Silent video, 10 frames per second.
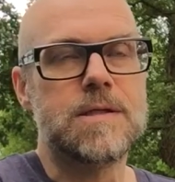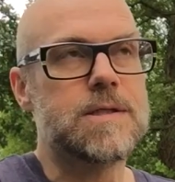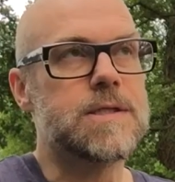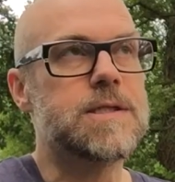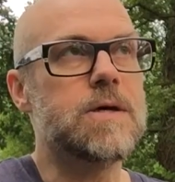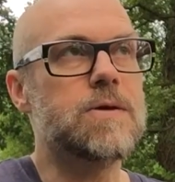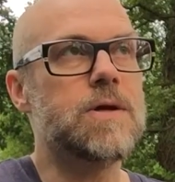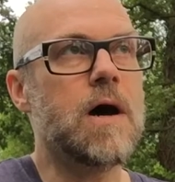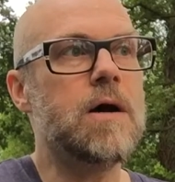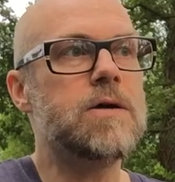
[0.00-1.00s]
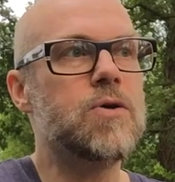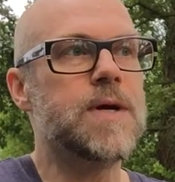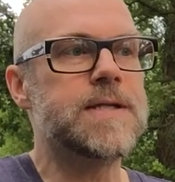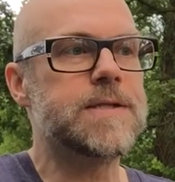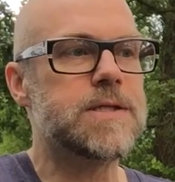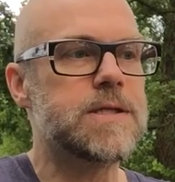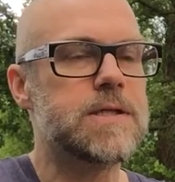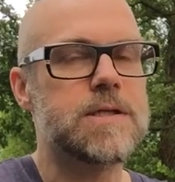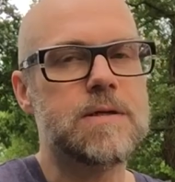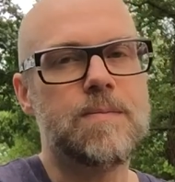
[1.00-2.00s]
So the
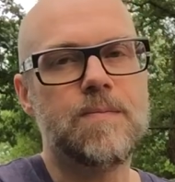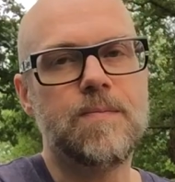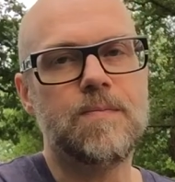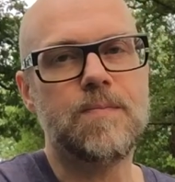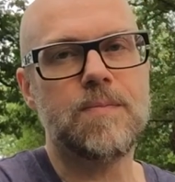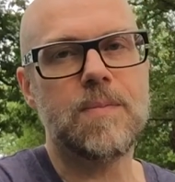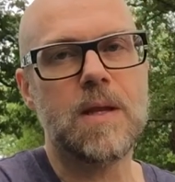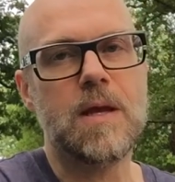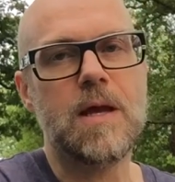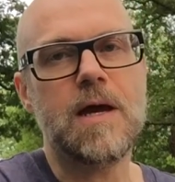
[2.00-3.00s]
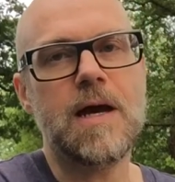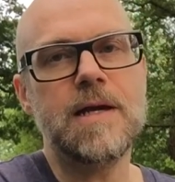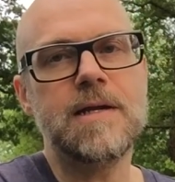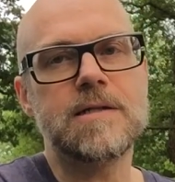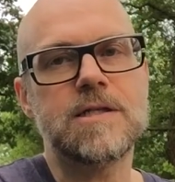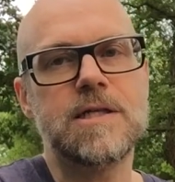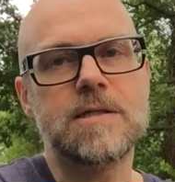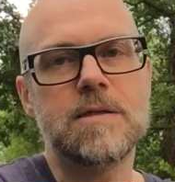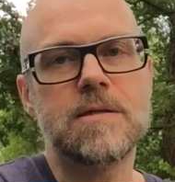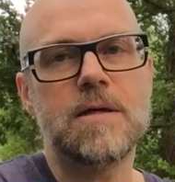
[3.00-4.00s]
argument, I need to see
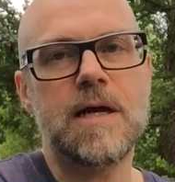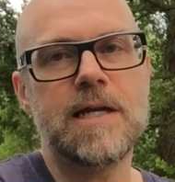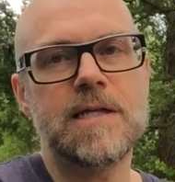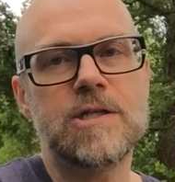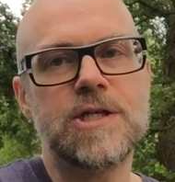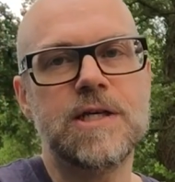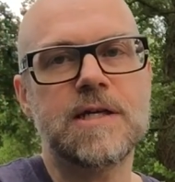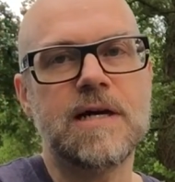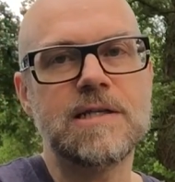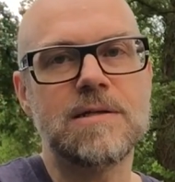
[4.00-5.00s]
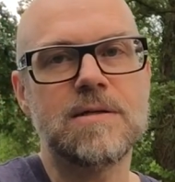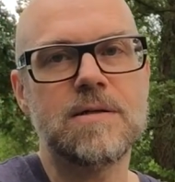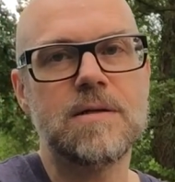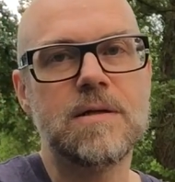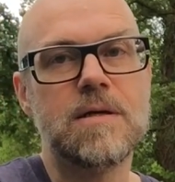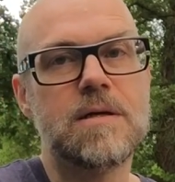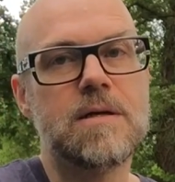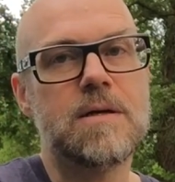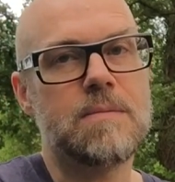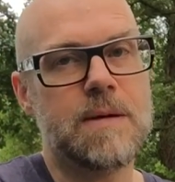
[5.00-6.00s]
a counselor,
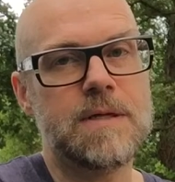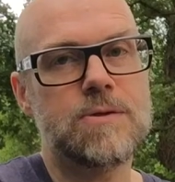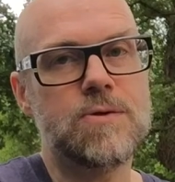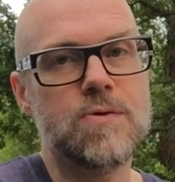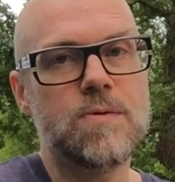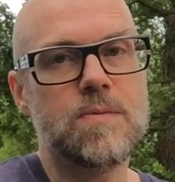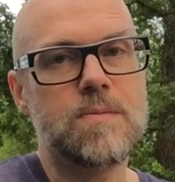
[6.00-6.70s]
might be true.